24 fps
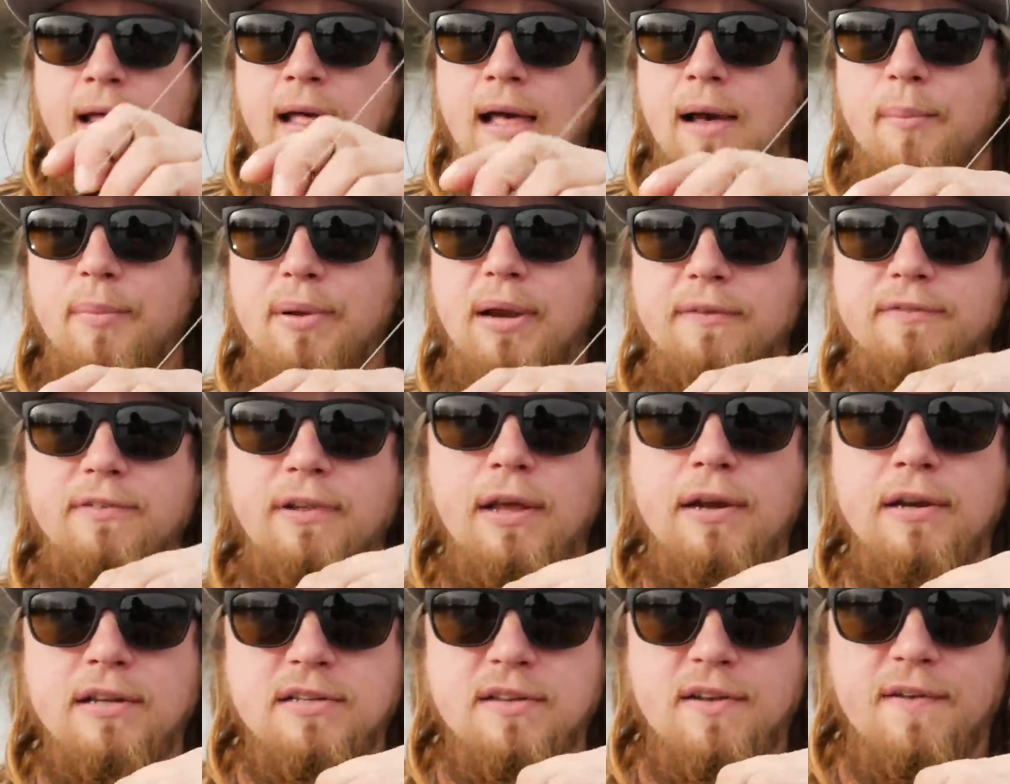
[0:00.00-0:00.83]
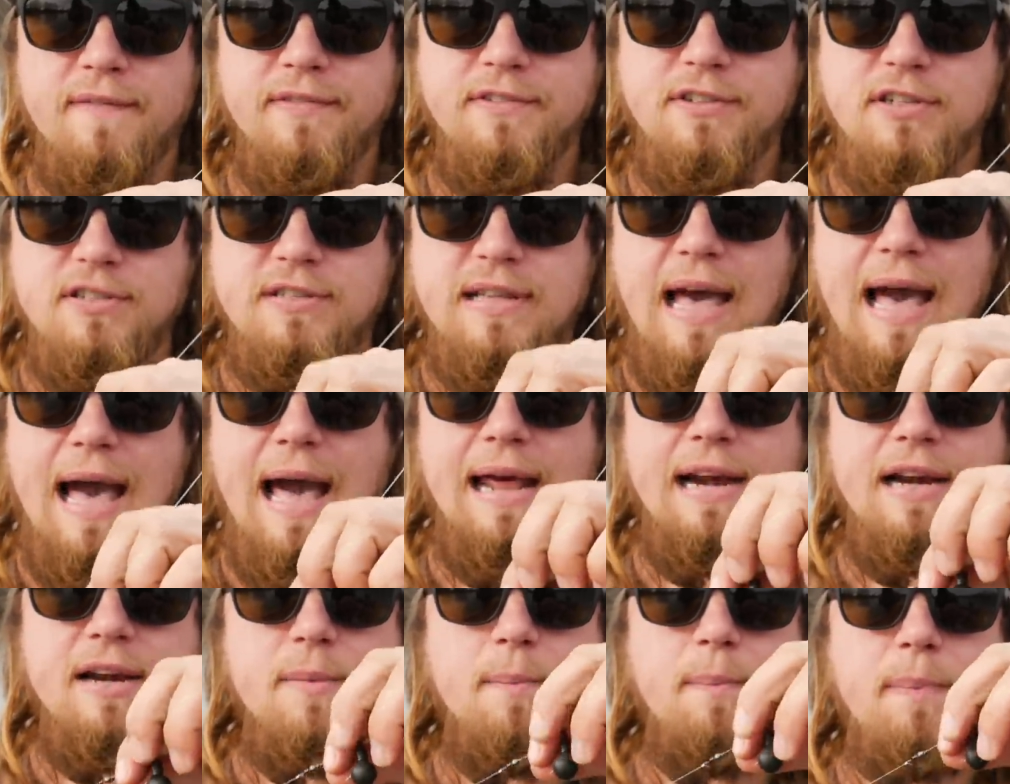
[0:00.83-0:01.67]
And what I've done is I've just
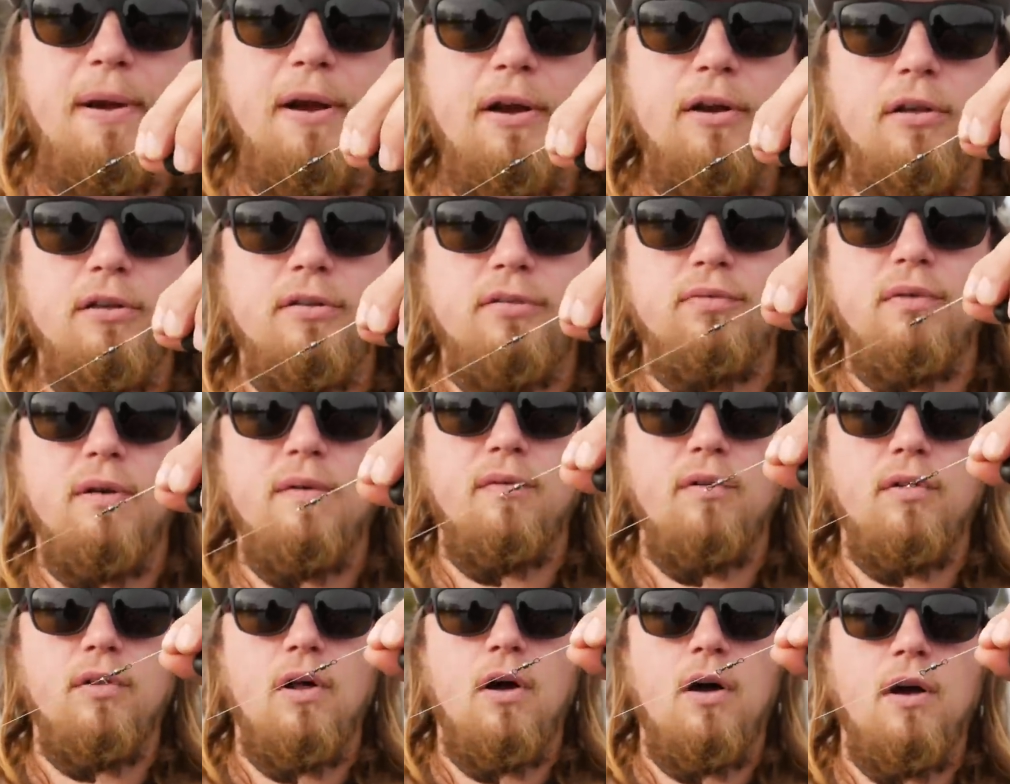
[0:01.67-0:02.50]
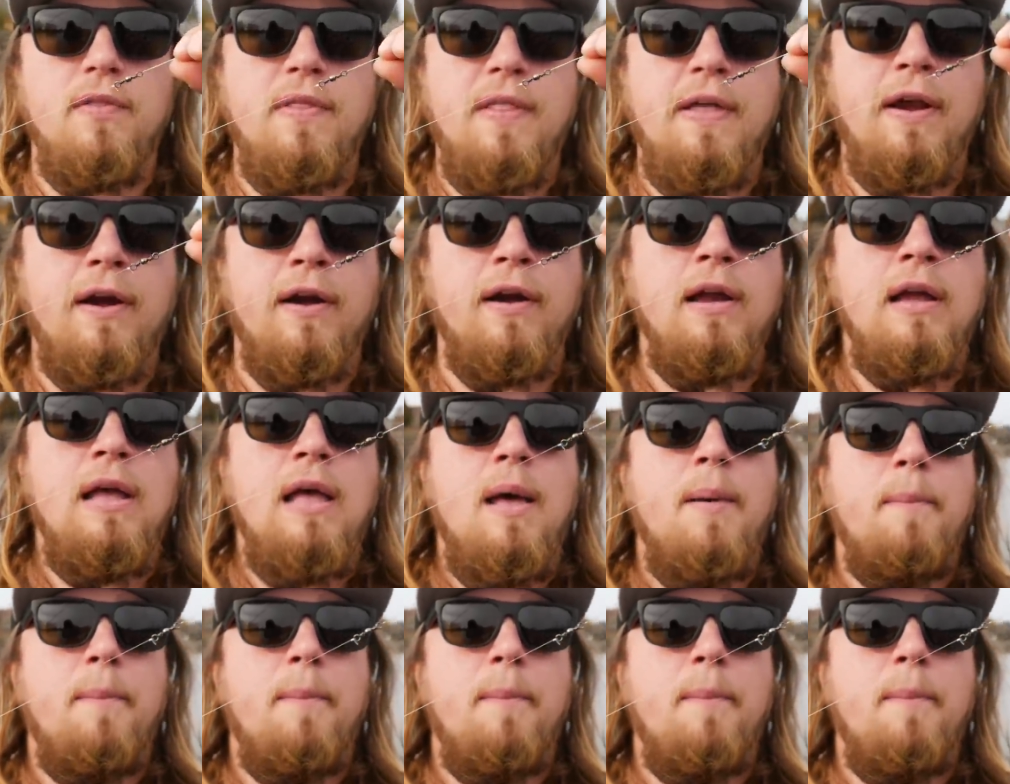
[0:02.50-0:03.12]
added a barrel swivel on there,